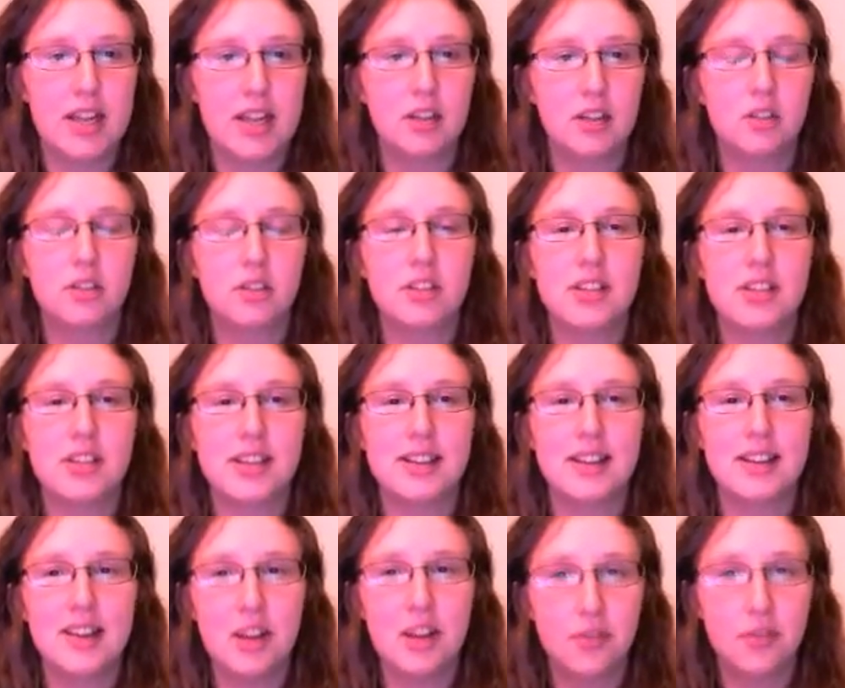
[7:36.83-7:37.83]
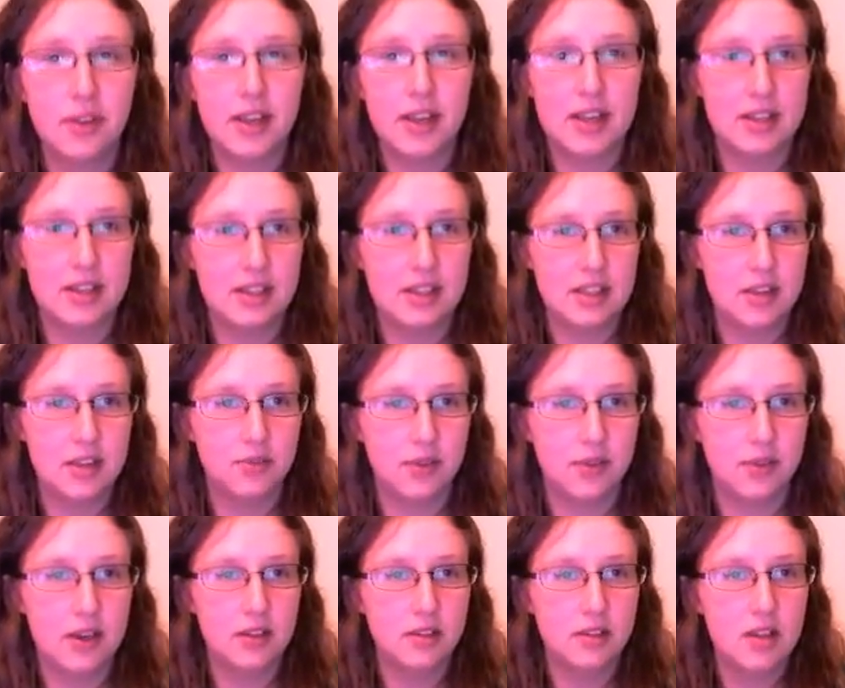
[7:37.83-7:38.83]
it looks significantly
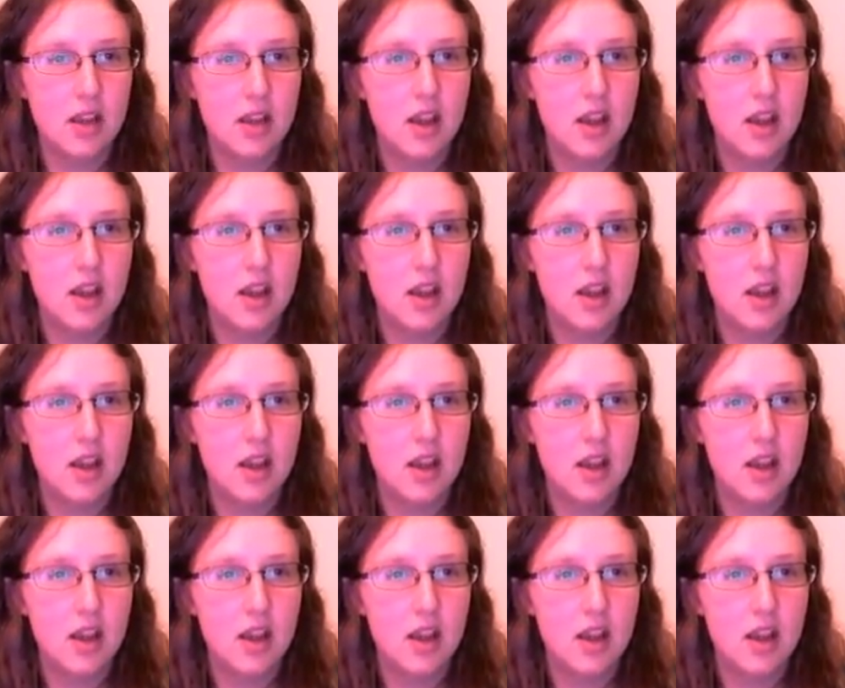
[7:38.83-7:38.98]
different.